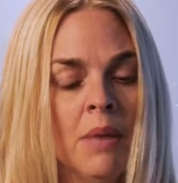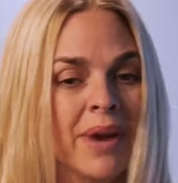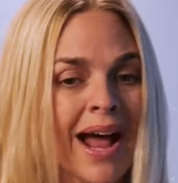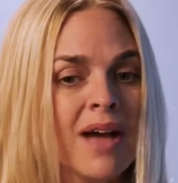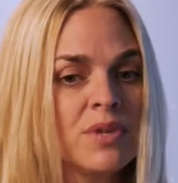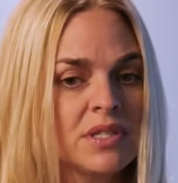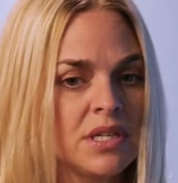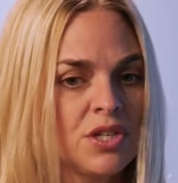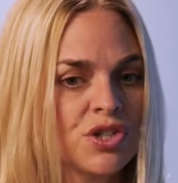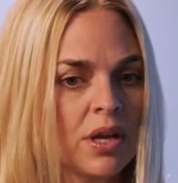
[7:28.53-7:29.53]
but I was
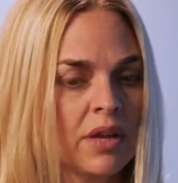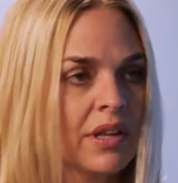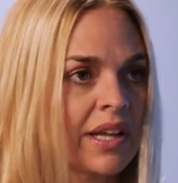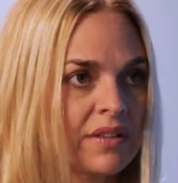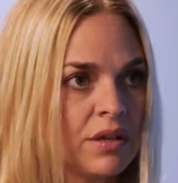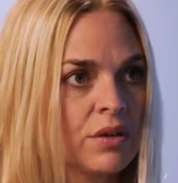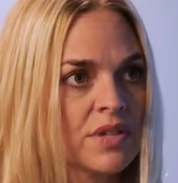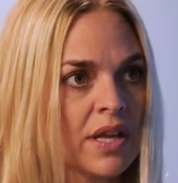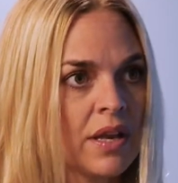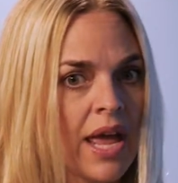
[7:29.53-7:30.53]
teaching the Latinos
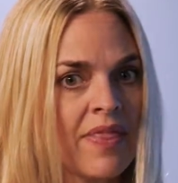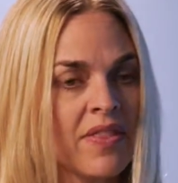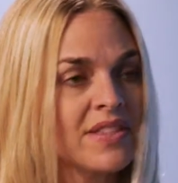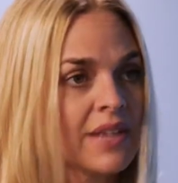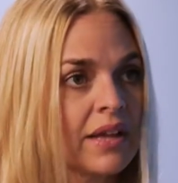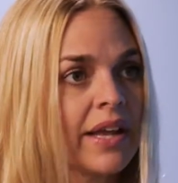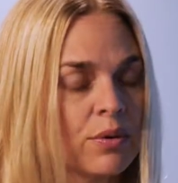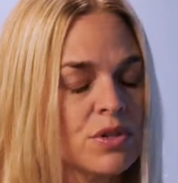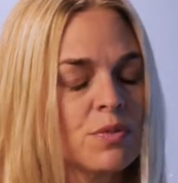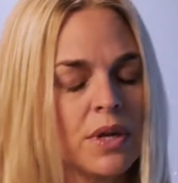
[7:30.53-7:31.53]
and then the second
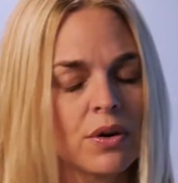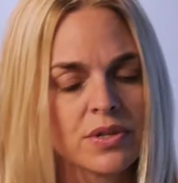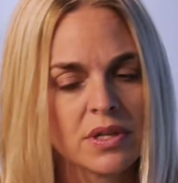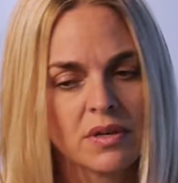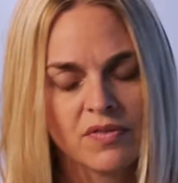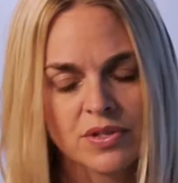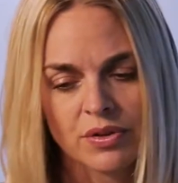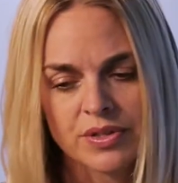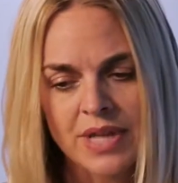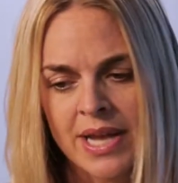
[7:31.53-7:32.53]
language speakers in
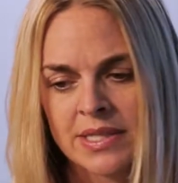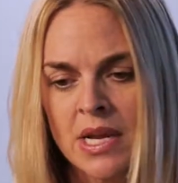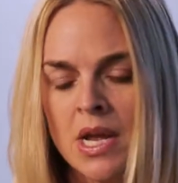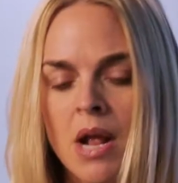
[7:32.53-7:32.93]
physical science.